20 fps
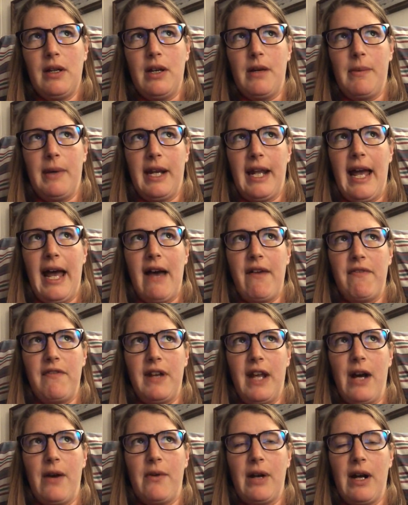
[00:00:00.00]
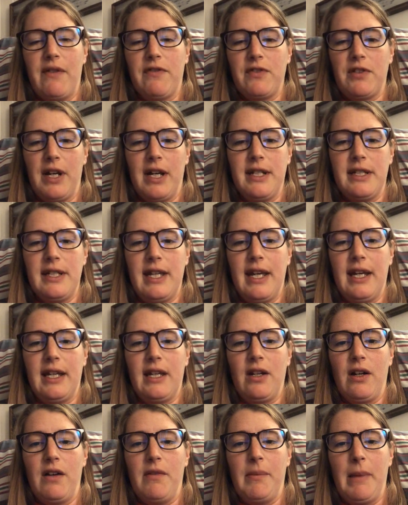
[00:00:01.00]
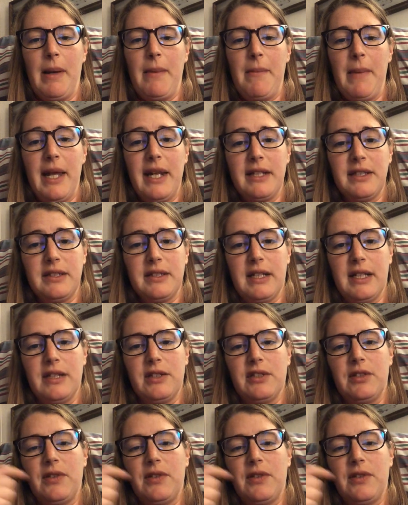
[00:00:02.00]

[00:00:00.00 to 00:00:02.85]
about a half an hour after I had taken all my medicine,